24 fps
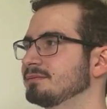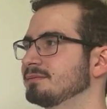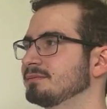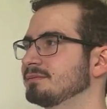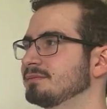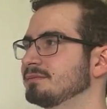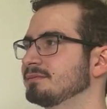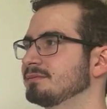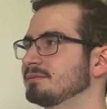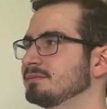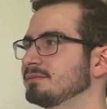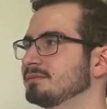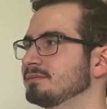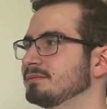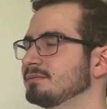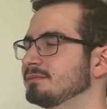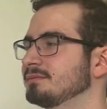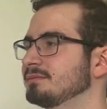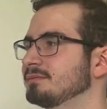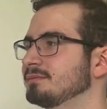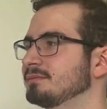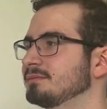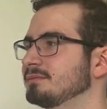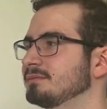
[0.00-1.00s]

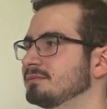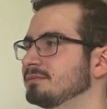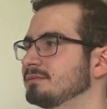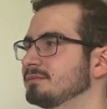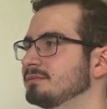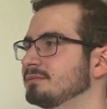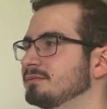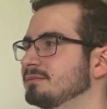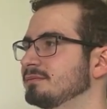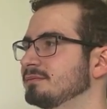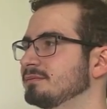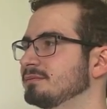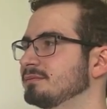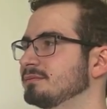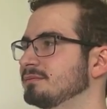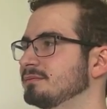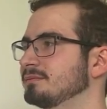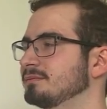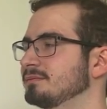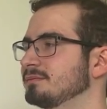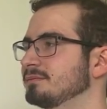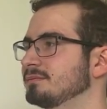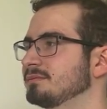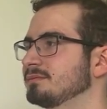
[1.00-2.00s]

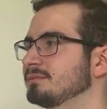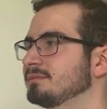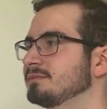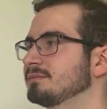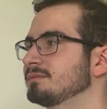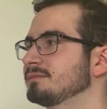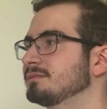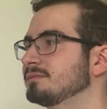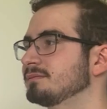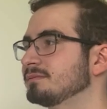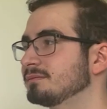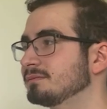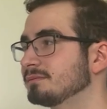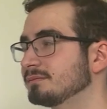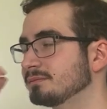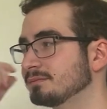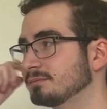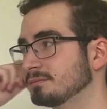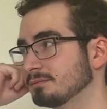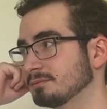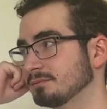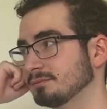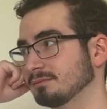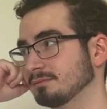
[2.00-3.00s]

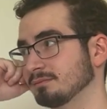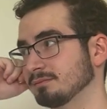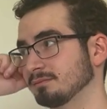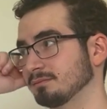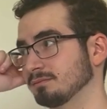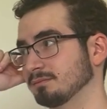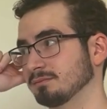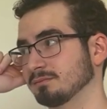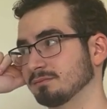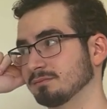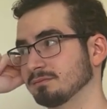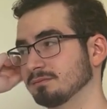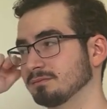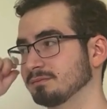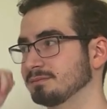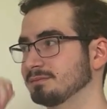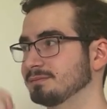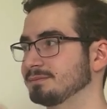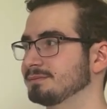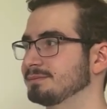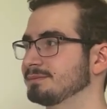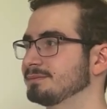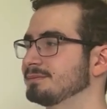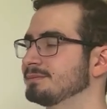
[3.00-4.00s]

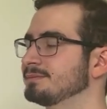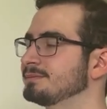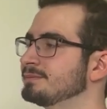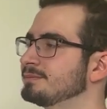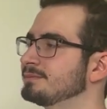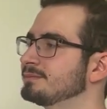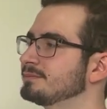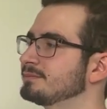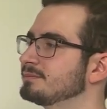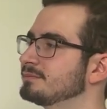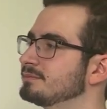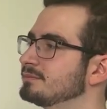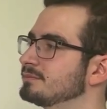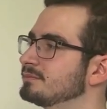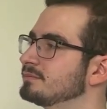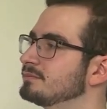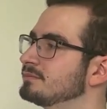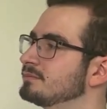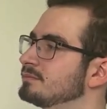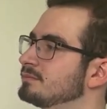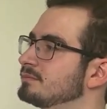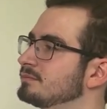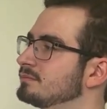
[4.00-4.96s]
This person isn't speaking.